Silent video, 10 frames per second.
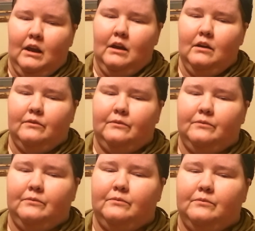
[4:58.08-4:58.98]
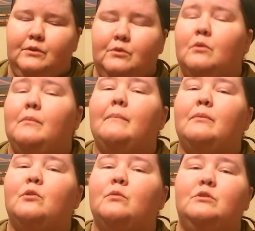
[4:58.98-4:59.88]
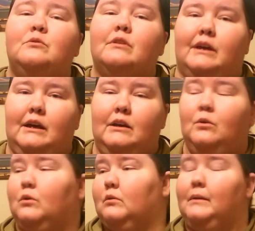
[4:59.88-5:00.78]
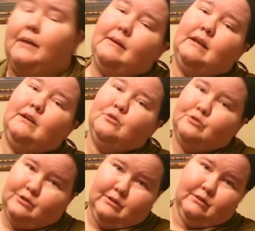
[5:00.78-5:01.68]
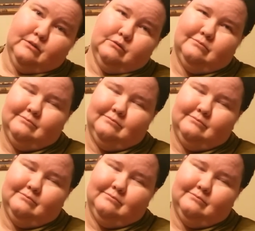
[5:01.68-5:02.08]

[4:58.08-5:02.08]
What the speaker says: if you remember when you were a kid, or maybe you still